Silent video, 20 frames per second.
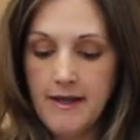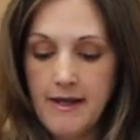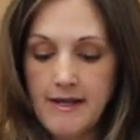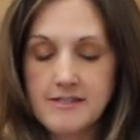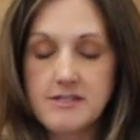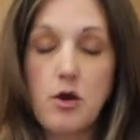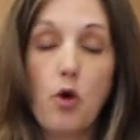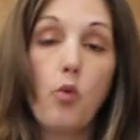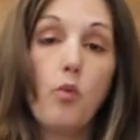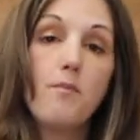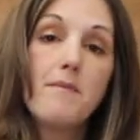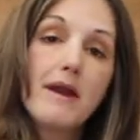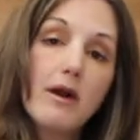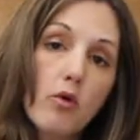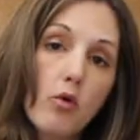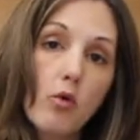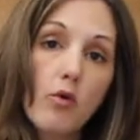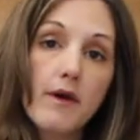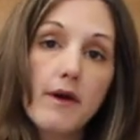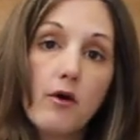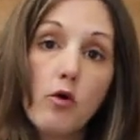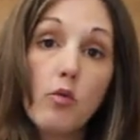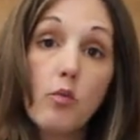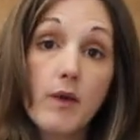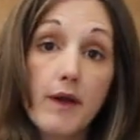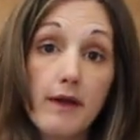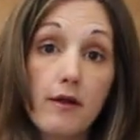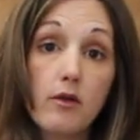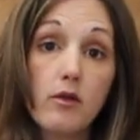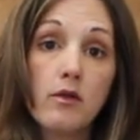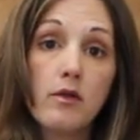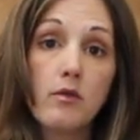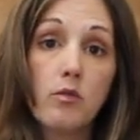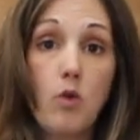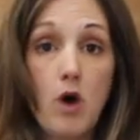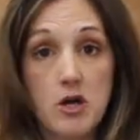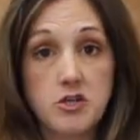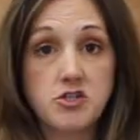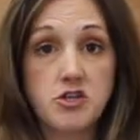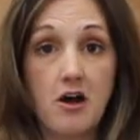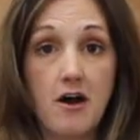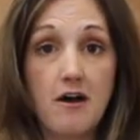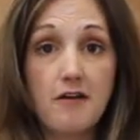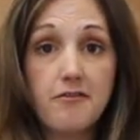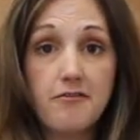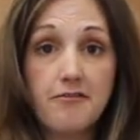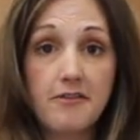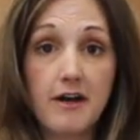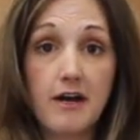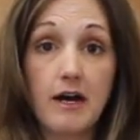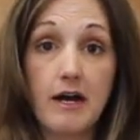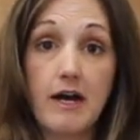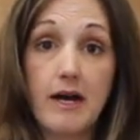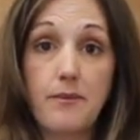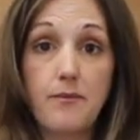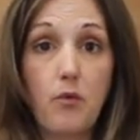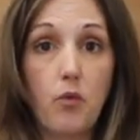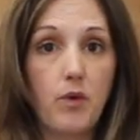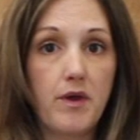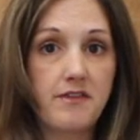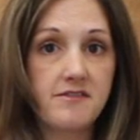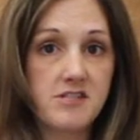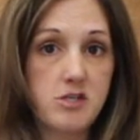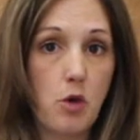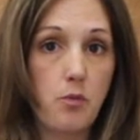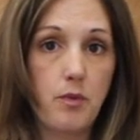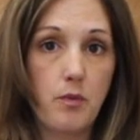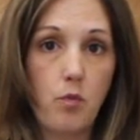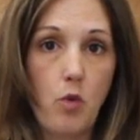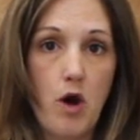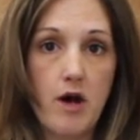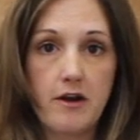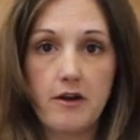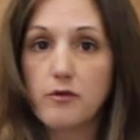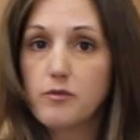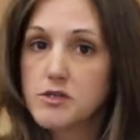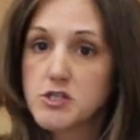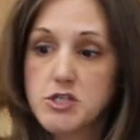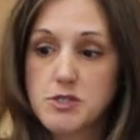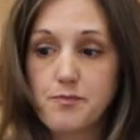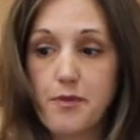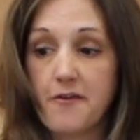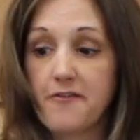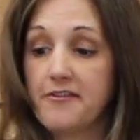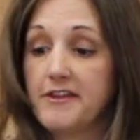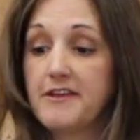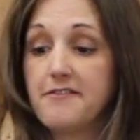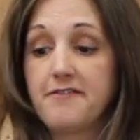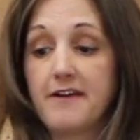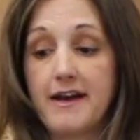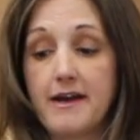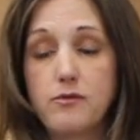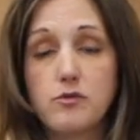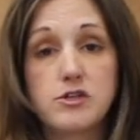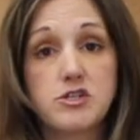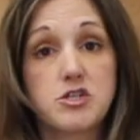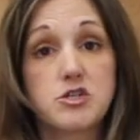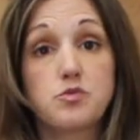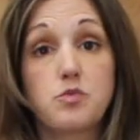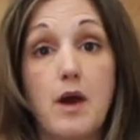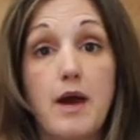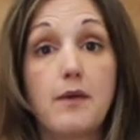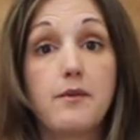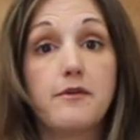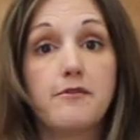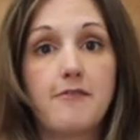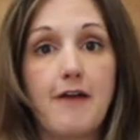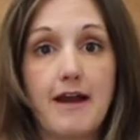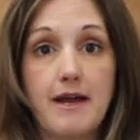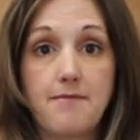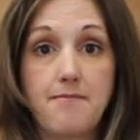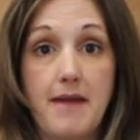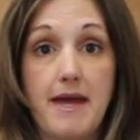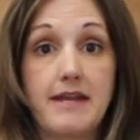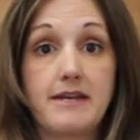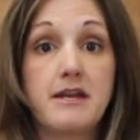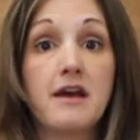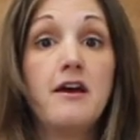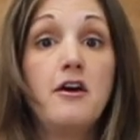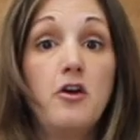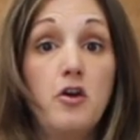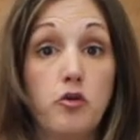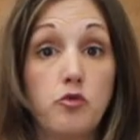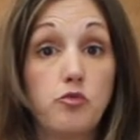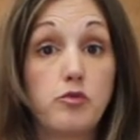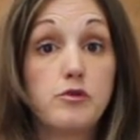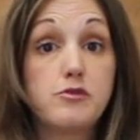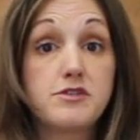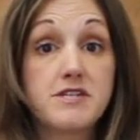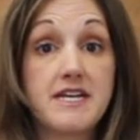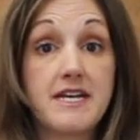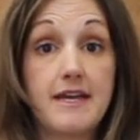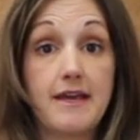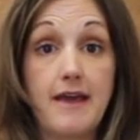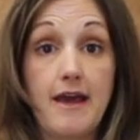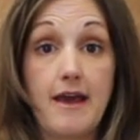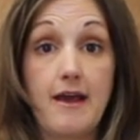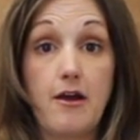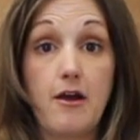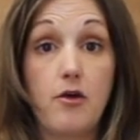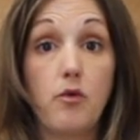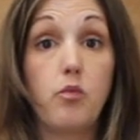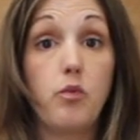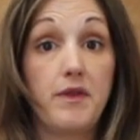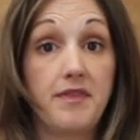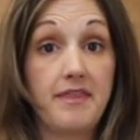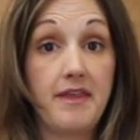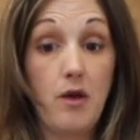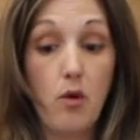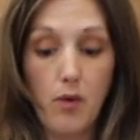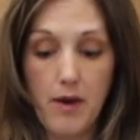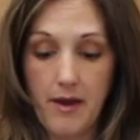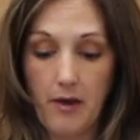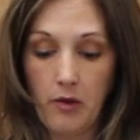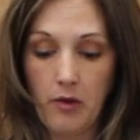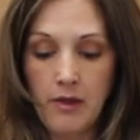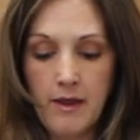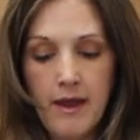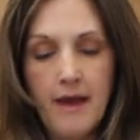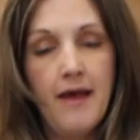So mineral oil will wash off with soap and water, which is perfectly fine, which is why we recommend routine care with the oil.